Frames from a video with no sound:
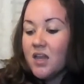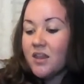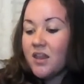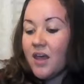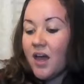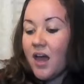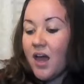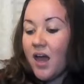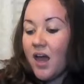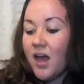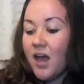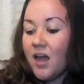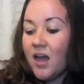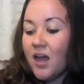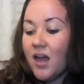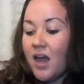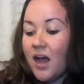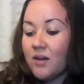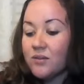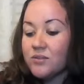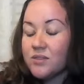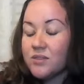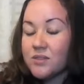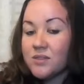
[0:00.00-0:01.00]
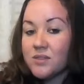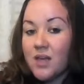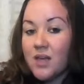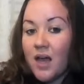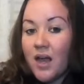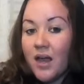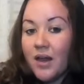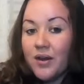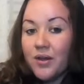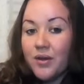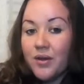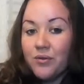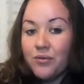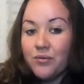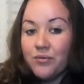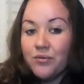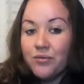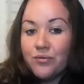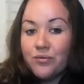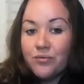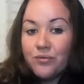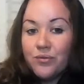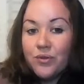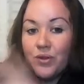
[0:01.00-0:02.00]
that outside of,
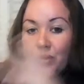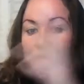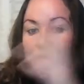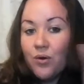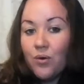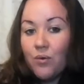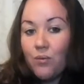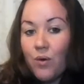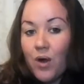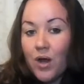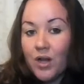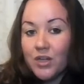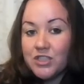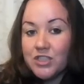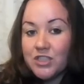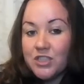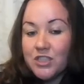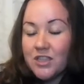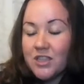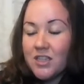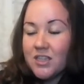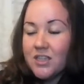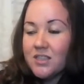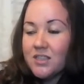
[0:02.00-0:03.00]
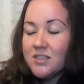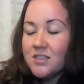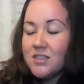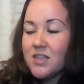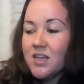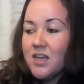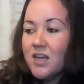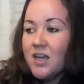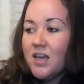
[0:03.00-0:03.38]
watching these,